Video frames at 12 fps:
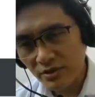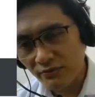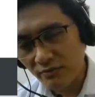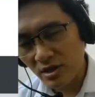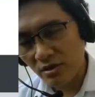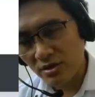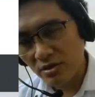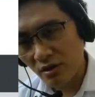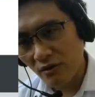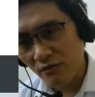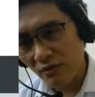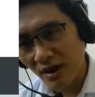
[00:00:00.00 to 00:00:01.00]
because
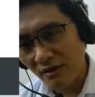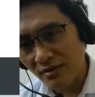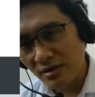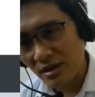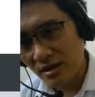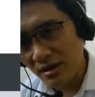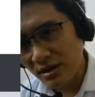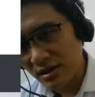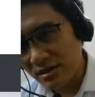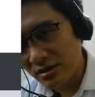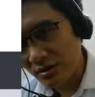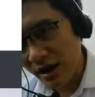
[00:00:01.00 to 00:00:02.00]
of gravity,
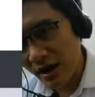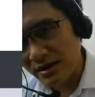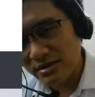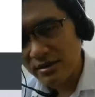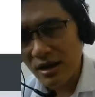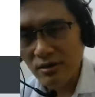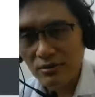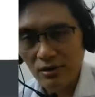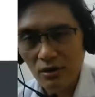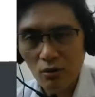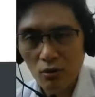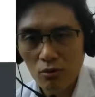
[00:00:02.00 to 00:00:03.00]
it drags down the
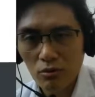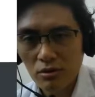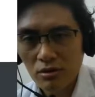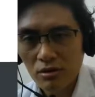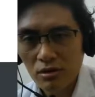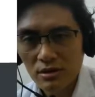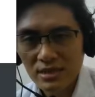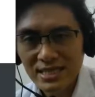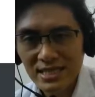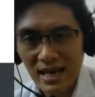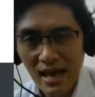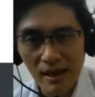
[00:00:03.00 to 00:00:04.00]
whole
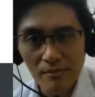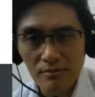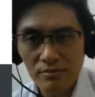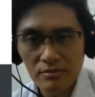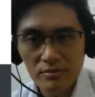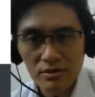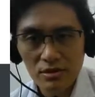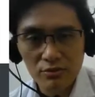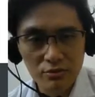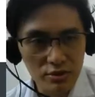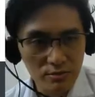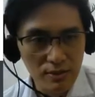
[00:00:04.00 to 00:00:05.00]
slab, so
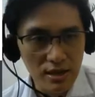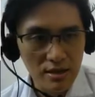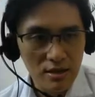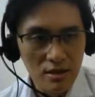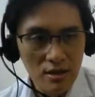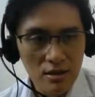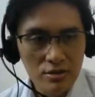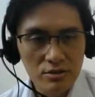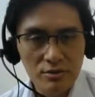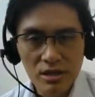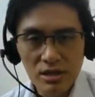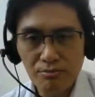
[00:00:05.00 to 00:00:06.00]
to speak.
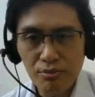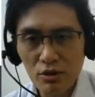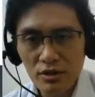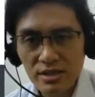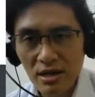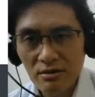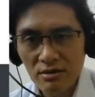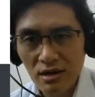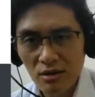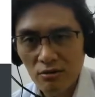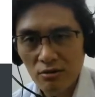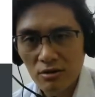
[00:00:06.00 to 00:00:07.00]
So it pulls down the
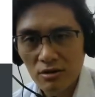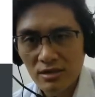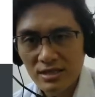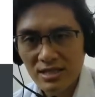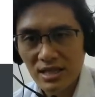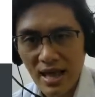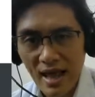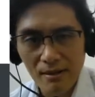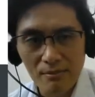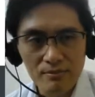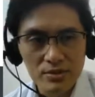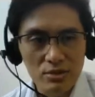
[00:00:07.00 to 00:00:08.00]
whole
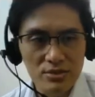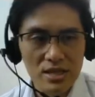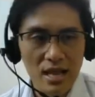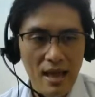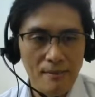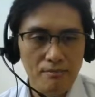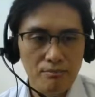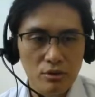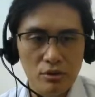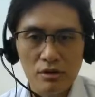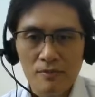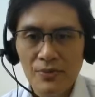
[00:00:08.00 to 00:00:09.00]
slab. So slab
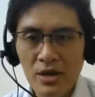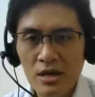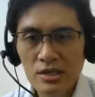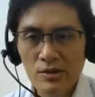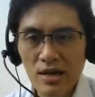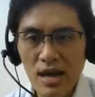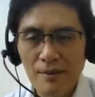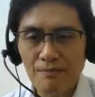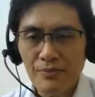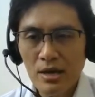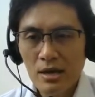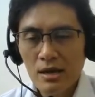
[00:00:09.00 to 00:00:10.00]
pull. So again,
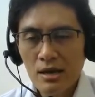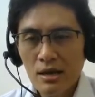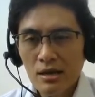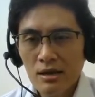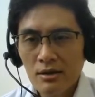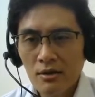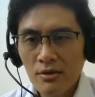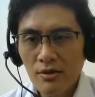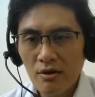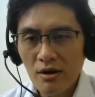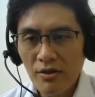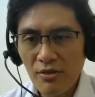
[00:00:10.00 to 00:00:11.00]

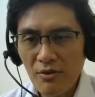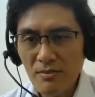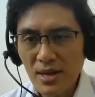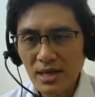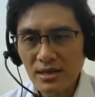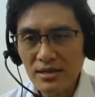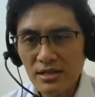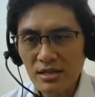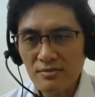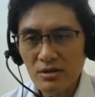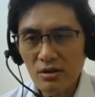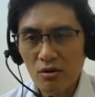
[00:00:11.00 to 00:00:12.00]
there are three
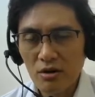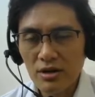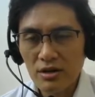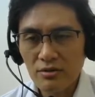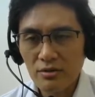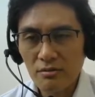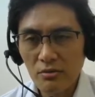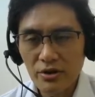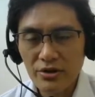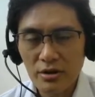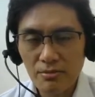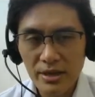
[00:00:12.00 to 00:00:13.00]
mechanisms according to the
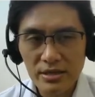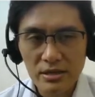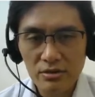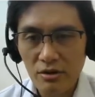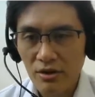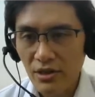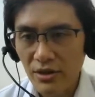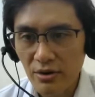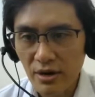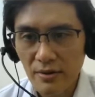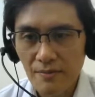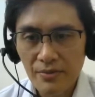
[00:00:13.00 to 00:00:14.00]
modern plate tectonic
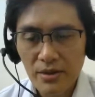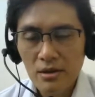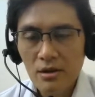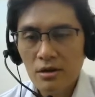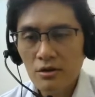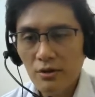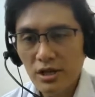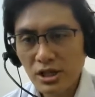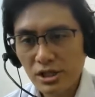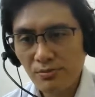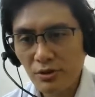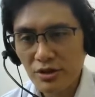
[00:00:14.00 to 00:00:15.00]
theory:
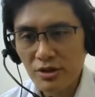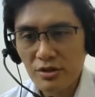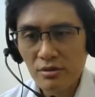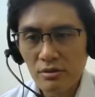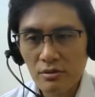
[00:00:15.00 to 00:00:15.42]
ridge push,